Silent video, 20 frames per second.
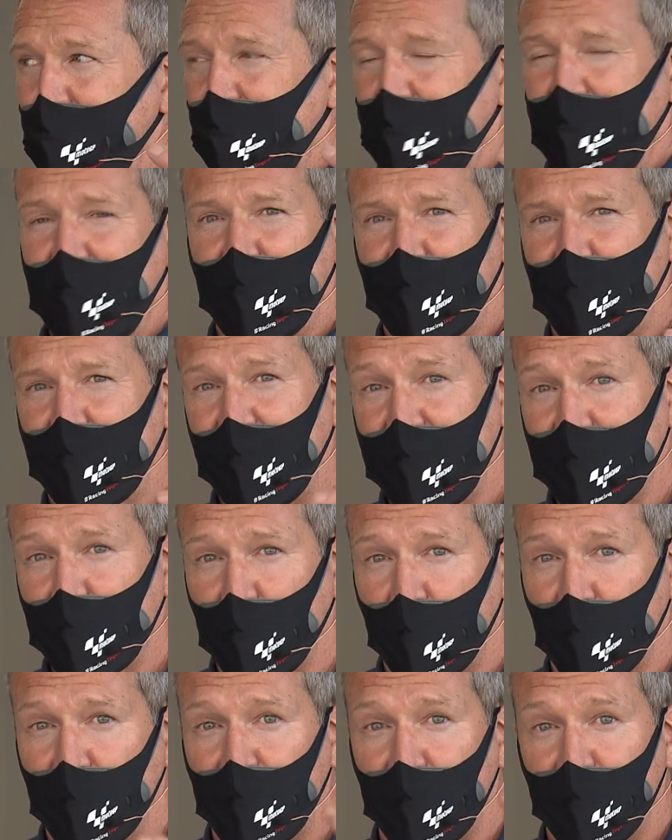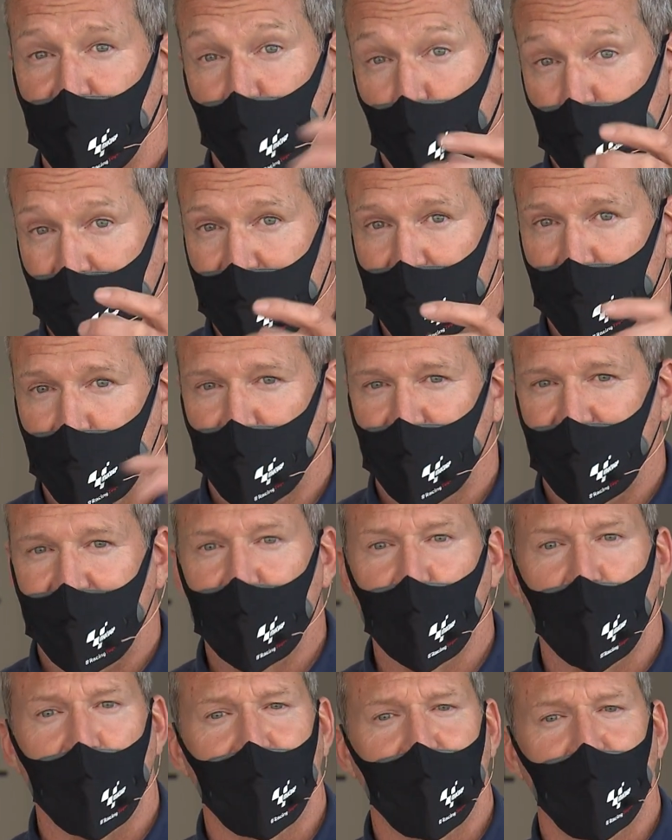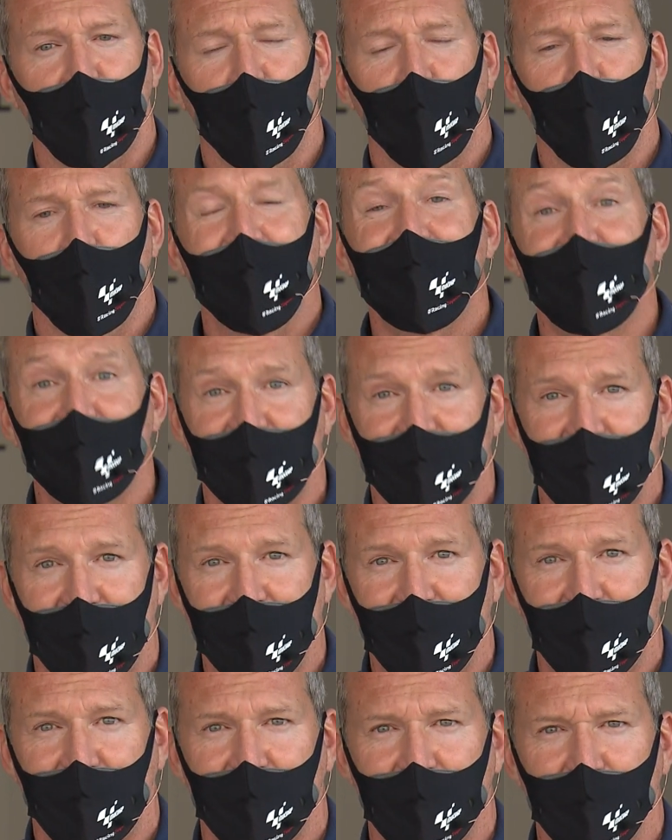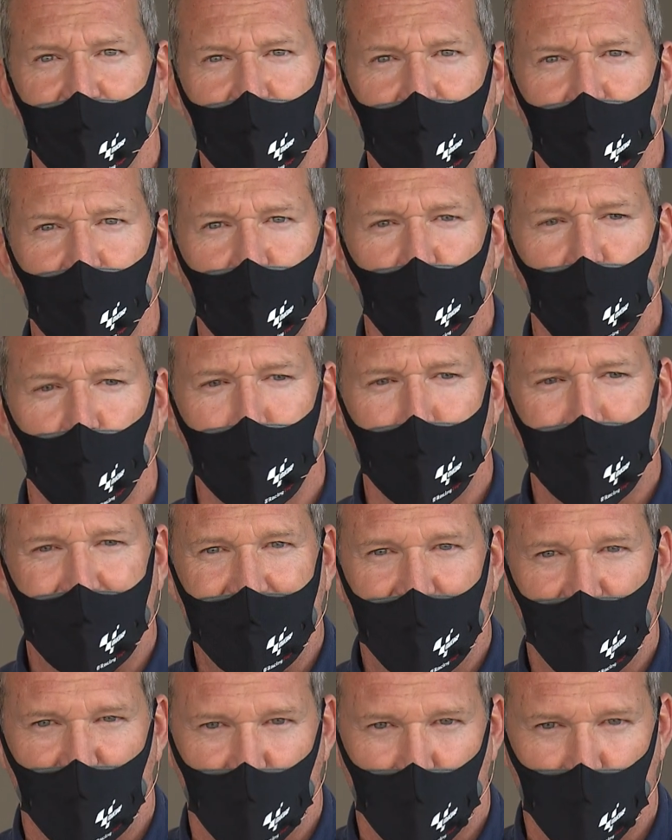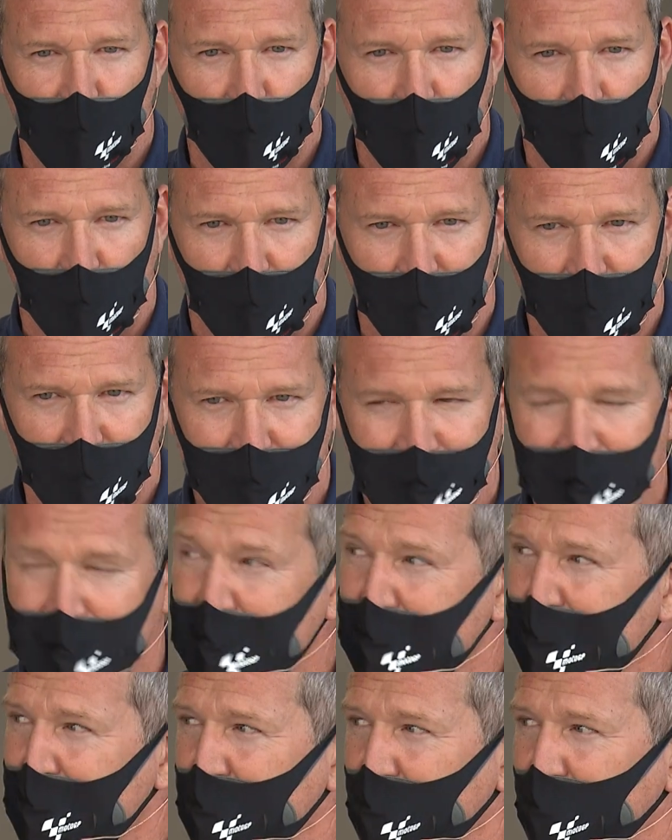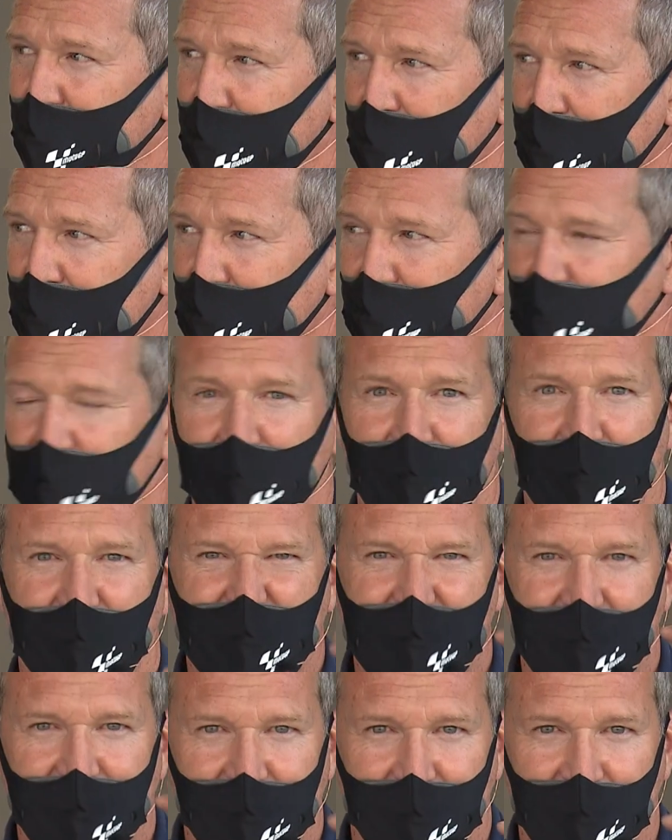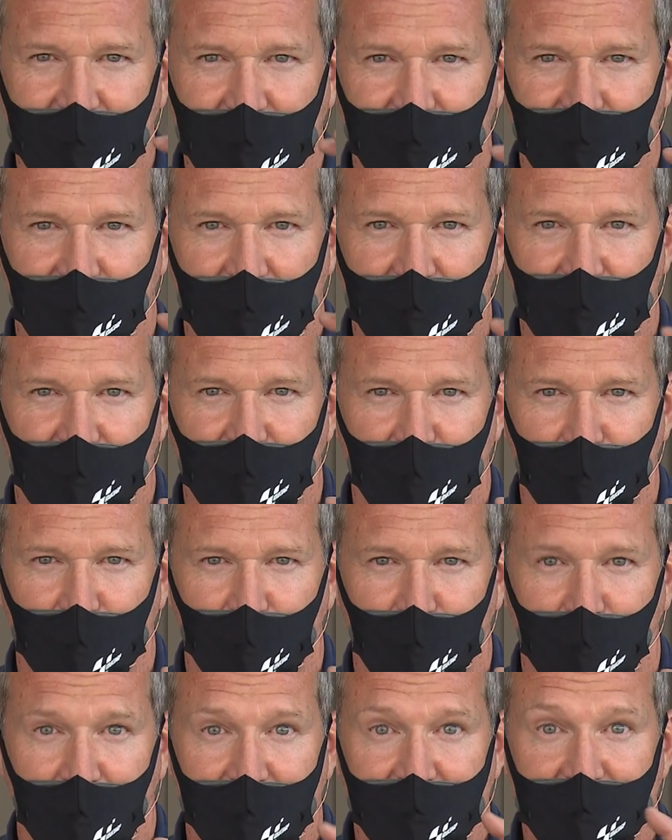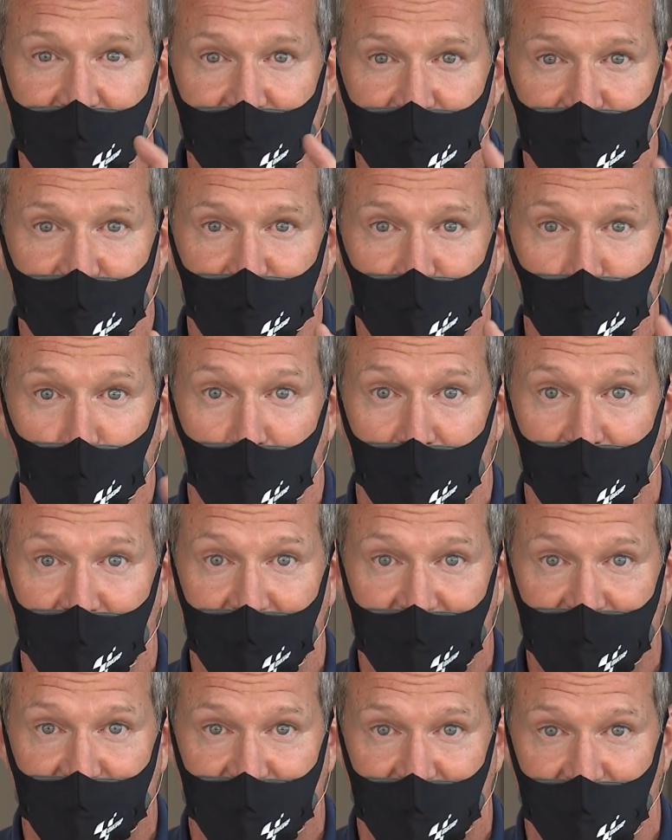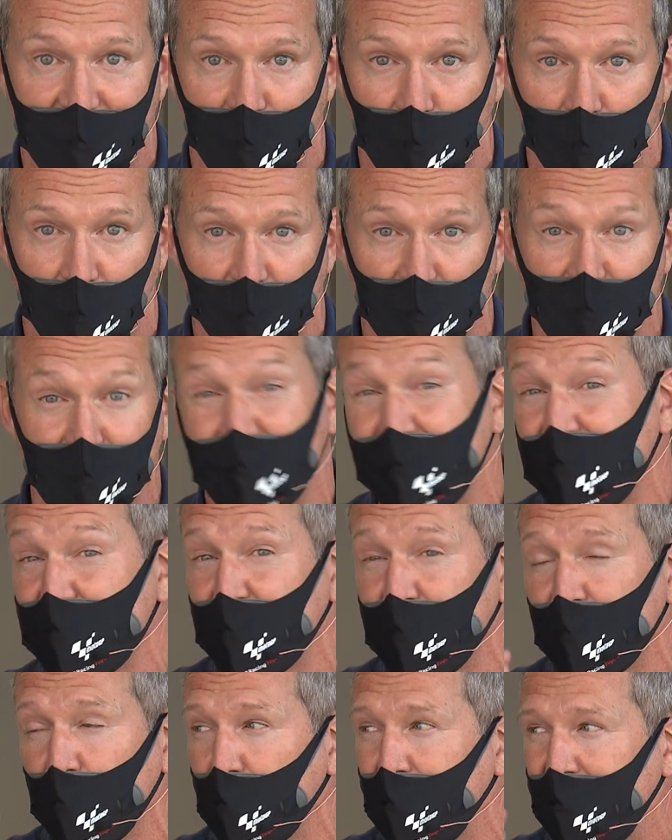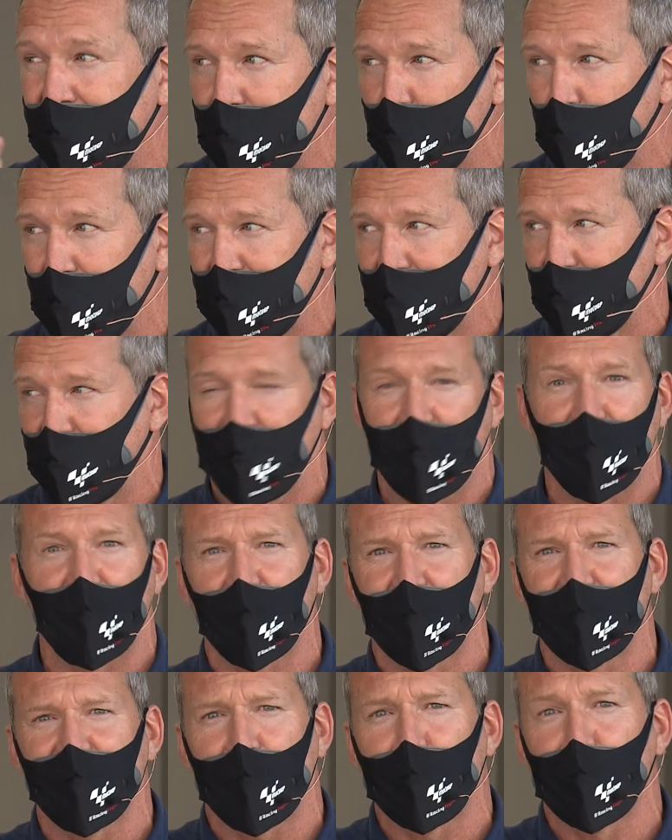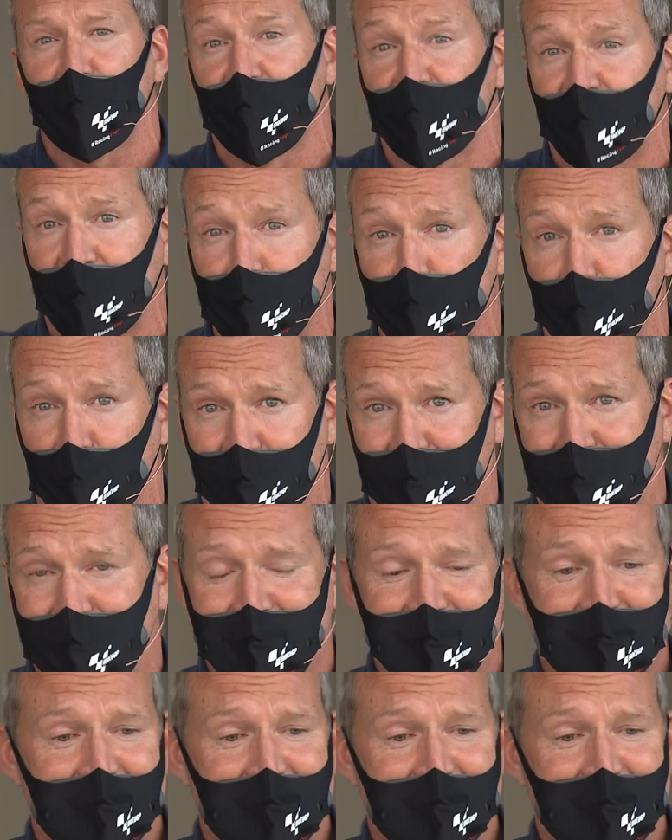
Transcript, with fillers: it's sent off, one of them sent off to Intertech to make sure that the DNA of that fuel is what they said it was. There's a little leeway in there. For example, if they put a